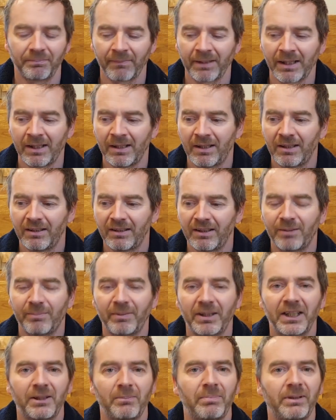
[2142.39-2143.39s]
making a
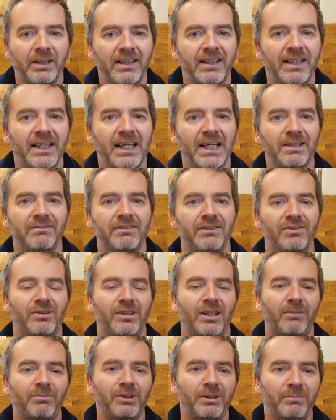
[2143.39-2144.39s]
big thing out of it. It's not like I'm doing a
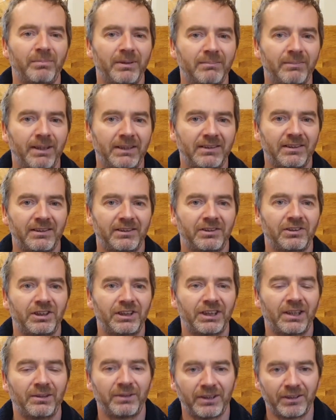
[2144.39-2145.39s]
big mentalist show and
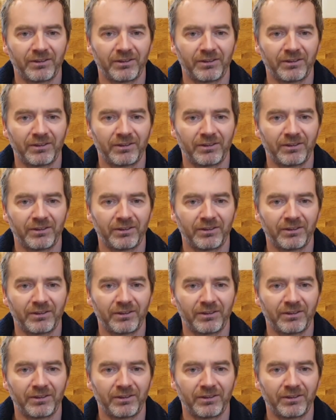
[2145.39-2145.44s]
I've